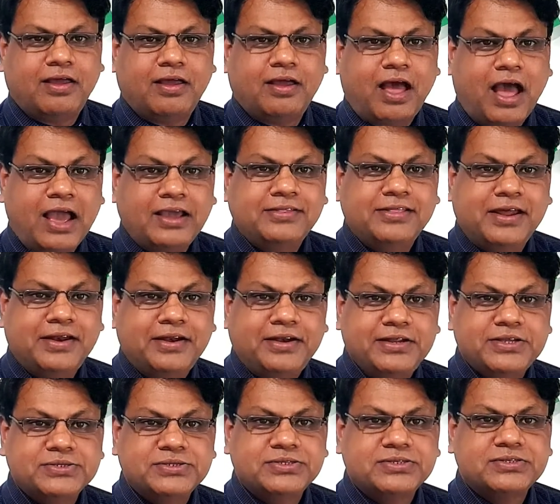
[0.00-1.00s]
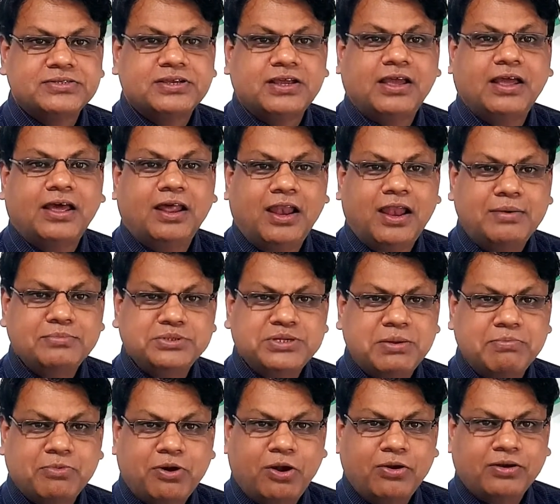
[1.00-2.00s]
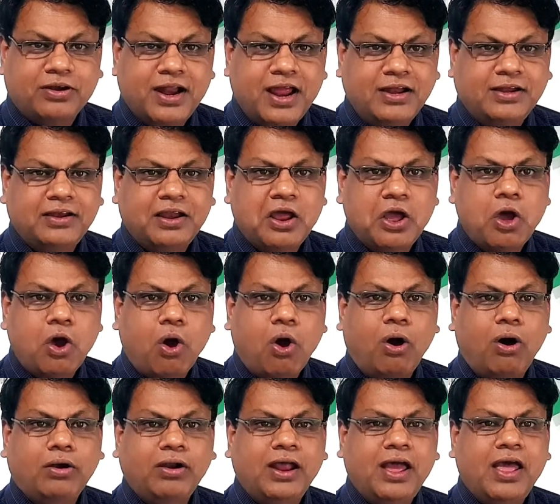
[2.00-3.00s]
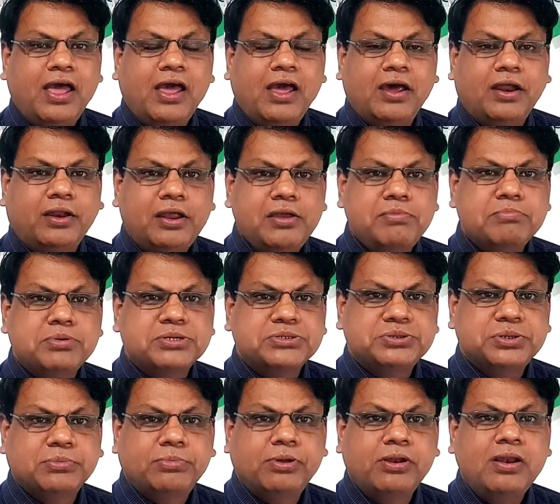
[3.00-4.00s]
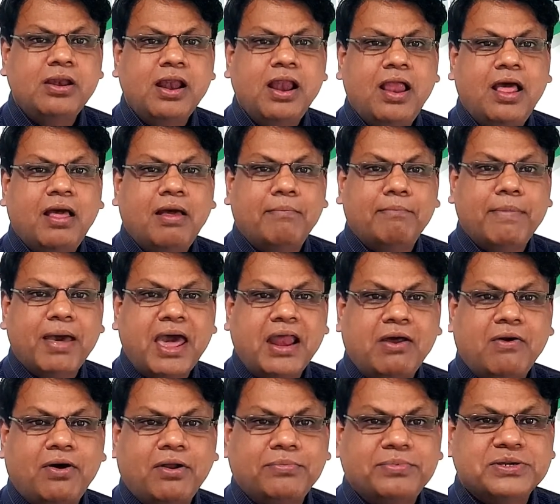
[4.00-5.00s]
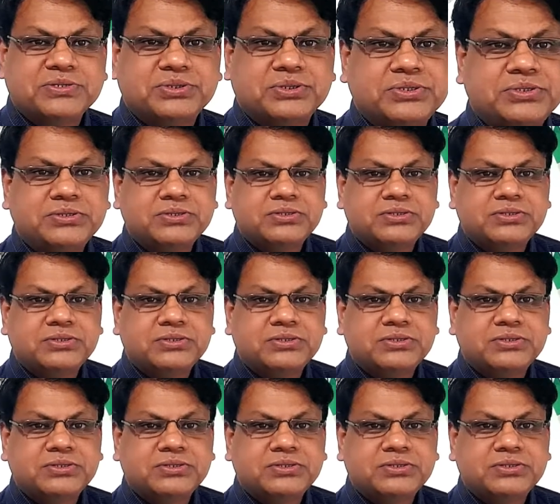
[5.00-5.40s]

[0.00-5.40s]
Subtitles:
Either it is lump sum contract or reimbursable man-hour basis